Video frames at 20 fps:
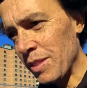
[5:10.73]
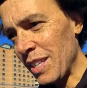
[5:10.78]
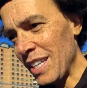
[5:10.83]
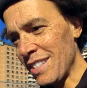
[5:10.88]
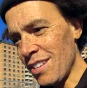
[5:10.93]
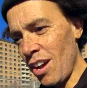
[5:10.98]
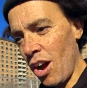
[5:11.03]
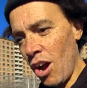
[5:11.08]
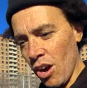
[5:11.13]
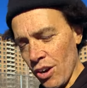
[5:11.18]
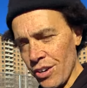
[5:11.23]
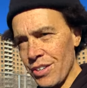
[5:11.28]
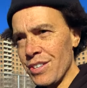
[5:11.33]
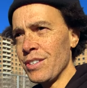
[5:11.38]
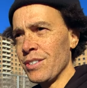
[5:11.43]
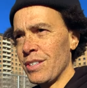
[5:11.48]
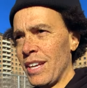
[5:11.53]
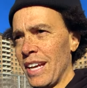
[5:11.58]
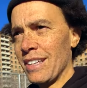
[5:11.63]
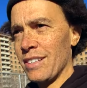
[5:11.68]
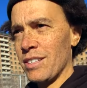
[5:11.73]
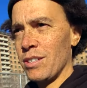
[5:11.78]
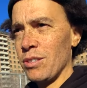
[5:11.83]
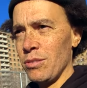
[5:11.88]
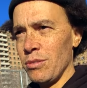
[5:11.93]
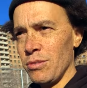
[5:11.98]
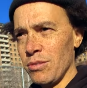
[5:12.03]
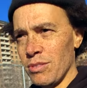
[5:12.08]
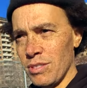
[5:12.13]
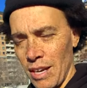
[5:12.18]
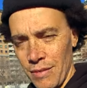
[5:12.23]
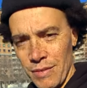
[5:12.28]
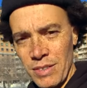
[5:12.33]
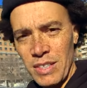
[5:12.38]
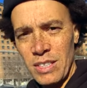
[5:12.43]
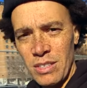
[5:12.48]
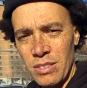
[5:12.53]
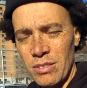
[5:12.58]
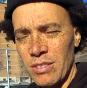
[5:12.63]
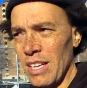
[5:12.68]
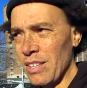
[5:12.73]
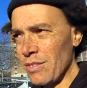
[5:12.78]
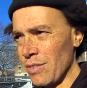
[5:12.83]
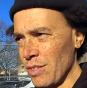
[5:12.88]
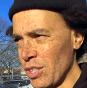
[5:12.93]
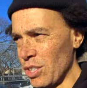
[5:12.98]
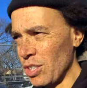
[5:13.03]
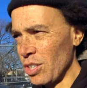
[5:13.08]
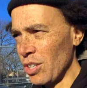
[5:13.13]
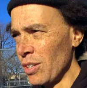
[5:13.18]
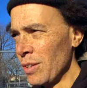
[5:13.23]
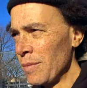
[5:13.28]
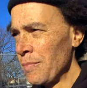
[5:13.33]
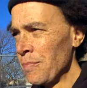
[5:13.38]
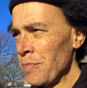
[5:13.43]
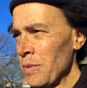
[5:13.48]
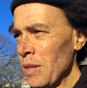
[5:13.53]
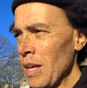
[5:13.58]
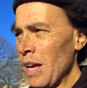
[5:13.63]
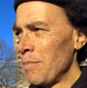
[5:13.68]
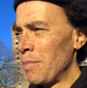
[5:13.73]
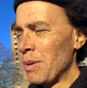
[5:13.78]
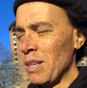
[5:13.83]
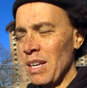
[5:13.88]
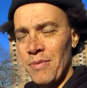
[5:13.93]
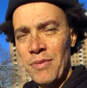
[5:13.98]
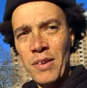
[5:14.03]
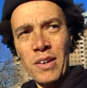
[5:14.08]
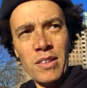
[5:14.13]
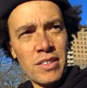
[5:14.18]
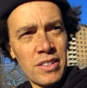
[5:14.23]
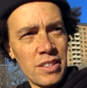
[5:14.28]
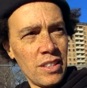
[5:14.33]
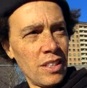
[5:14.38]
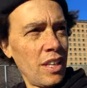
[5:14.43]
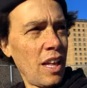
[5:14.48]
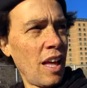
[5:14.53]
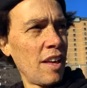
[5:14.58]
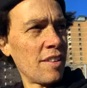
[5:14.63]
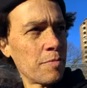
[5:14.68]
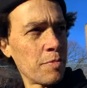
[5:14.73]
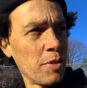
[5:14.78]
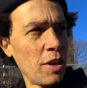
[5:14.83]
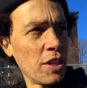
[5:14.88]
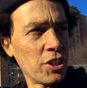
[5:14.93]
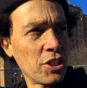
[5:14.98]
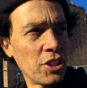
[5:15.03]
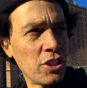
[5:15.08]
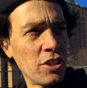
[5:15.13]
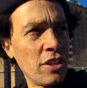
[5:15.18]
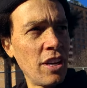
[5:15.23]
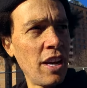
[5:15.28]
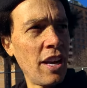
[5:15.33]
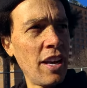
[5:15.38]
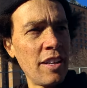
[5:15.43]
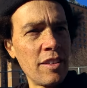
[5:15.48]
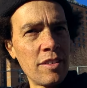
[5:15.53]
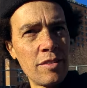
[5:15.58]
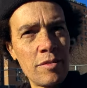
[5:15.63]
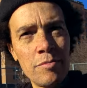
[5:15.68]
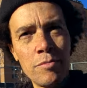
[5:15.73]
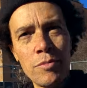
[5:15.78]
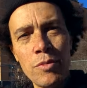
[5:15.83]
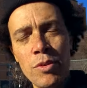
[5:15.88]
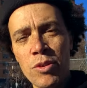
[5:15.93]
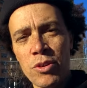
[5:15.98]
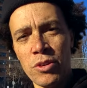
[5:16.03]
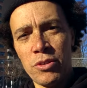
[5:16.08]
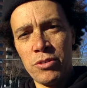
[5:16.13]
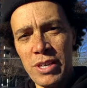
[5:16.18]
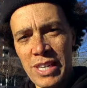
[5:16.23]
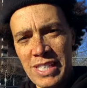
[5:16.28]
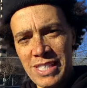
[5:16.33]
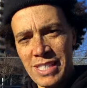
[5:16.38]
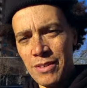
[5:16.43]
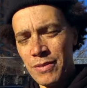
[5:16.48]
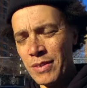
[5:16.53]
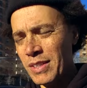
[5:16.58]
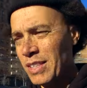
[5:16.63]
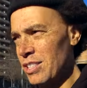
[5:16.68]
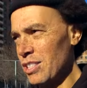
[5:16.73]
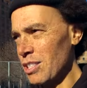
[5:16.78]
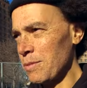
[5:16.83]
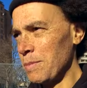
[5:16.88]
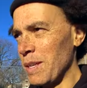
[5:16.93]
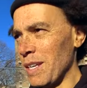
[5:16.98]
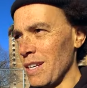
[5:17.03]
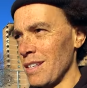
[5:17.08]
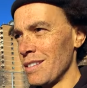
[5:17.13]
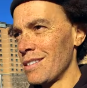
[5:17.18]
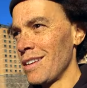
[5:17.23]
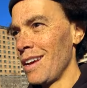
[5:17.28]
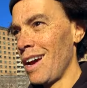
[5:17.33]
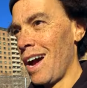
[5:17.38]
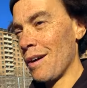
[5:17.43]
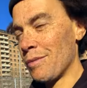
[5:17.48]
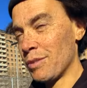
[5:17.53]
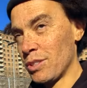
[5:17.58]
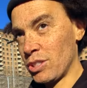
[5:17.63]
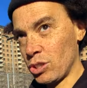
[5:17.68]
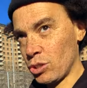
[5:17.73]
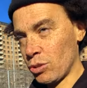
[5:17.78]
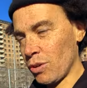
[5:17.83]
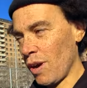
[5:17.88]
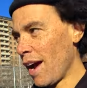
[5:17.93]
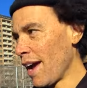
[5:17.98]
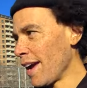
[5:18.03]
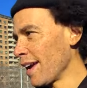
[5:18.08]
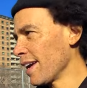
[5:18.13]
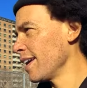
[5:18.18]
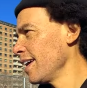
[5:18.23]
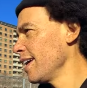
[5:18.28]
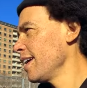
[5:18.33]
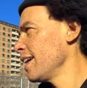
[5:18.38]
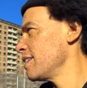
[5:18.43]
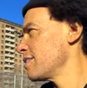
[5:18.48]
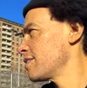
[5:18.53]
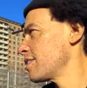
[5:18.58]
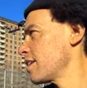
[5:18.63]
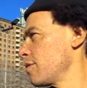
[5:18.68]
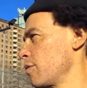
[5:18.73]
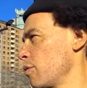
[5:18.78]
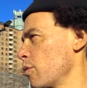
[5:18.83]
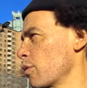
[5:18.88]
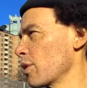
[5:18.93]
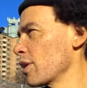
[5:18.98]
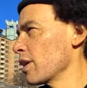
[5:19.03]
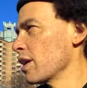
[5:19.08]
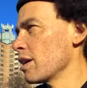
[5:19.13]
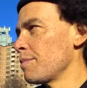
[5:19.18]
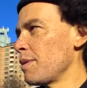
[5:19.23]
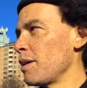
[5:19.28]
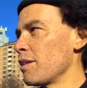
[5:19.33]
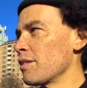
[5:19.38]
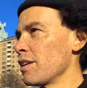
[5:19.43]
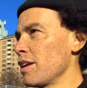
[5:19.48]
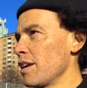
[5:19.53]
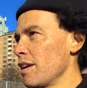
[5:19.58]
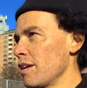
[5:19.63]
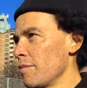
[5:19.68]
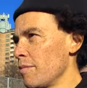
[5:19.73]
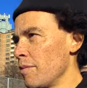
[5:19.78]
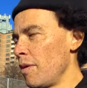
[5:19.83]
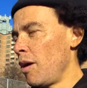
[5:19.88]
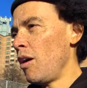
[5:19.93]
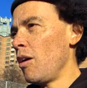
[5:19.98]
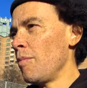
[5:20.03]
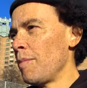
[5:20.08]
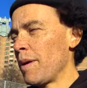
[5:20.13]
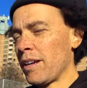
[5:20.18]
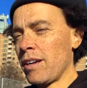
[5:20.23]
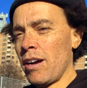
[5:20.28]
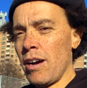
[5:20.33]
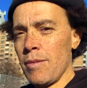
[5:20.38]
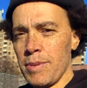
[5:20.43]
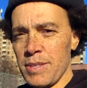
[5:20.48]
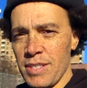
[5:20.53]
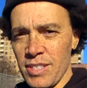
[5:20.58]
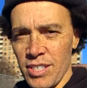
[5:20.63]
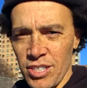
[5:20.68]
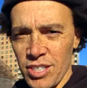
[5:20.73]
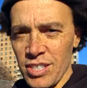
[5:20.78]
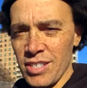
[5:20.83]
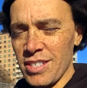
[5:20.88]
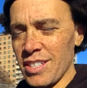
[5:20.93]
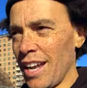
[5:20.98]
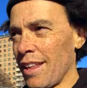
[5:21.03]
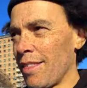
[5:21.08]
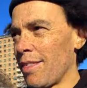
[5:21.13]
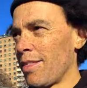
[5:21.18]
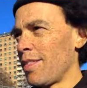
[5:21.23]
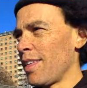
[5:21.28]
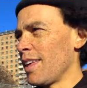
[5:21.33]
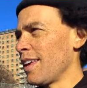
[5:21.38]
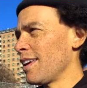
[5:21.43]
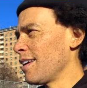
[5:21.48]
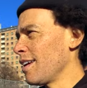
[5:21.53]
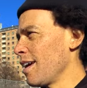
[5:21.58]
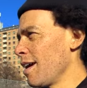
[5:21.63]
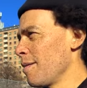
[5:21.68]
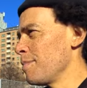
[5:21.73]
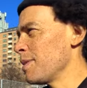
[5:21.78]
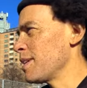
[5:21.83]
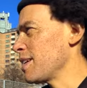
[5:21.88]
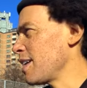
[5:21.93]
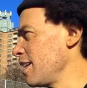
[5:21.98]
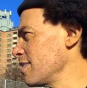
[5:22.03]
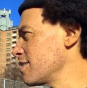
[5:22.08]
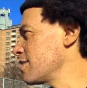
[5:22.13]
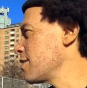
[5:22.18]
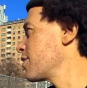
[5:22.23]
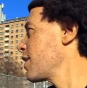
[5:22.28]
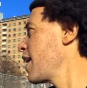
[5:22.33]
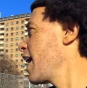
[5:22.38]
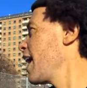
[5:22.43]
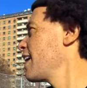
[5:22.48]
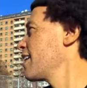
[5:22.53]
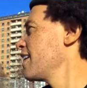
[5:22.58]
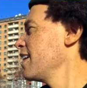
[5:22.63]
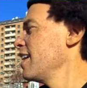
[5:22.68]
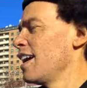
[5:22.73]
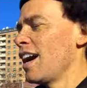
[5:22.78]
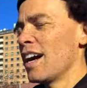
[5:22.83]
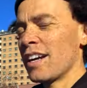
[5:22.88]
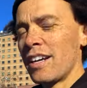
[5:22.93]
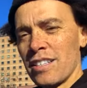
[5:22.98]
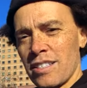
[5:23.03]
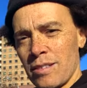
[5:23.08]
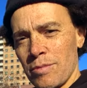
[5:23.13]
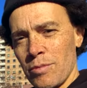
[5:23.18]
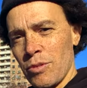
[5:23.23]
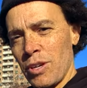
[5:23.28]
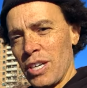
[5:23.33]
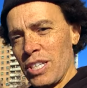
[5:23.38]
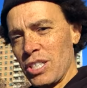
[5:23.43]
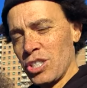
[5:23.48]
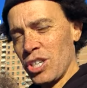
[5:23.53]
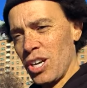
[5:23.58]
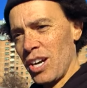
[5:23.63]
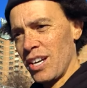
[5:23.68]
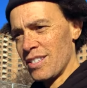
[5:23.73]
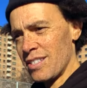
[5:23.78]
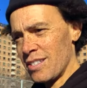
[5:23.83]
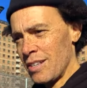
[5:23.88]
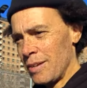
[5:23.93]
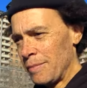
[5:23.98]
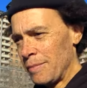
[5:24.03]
It's hard to get to 72, that's for sure. But I felt less pressure and more creativity just because I was trying instead of worrying about all my compositions. And I think because of that, I got some great shots.